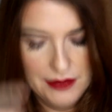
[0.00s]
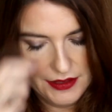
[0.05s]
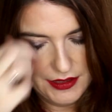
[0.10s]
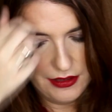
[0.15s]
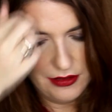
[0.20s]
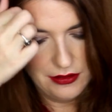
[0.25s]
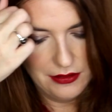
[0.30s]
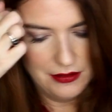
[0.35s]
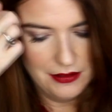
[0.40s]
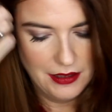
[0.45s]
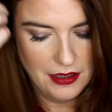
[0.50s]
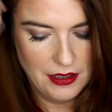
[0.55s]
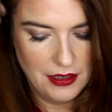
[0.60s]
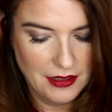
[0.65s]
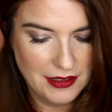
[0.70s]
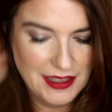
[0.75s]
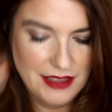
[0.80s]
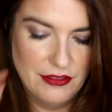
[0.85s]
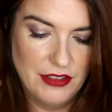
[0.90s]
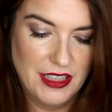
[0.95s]
So
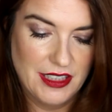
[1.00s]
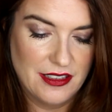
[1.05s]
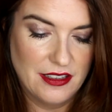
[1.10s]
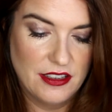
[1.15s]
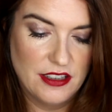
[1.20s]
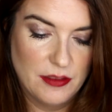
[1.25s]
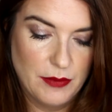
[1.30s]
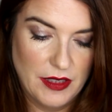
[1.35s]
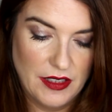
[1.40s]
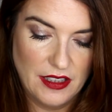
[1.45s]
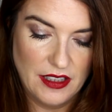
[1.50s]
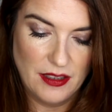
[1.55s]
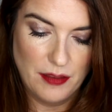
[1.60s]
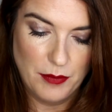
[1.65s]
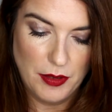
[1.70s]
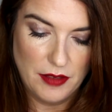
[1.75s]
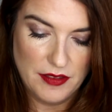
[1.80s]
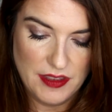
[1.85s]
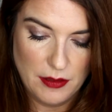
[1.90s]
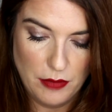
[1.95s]
I get really excited about that.